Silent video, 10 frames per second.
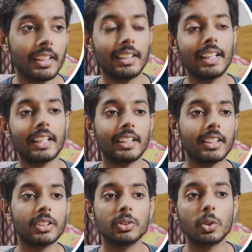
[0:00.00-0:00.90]
Like
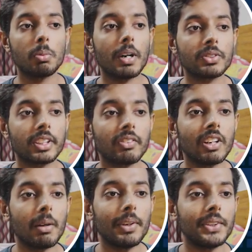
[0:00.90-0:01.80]
there is no mouse requirement.